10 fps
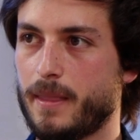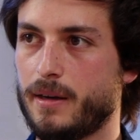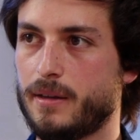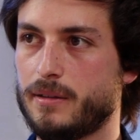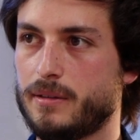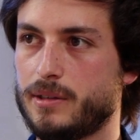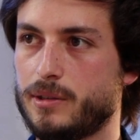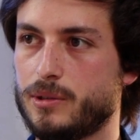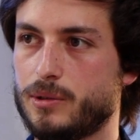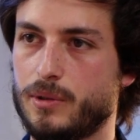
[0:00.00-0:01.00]
and
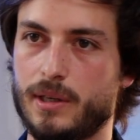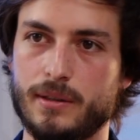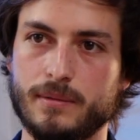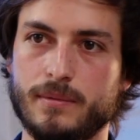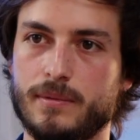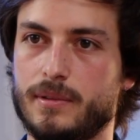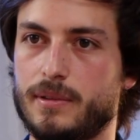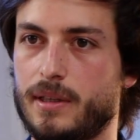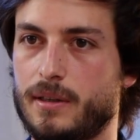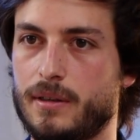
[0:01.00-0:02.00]
you are
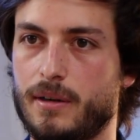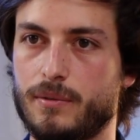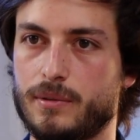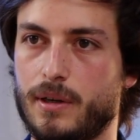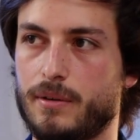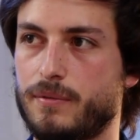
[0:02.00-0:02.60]
taken out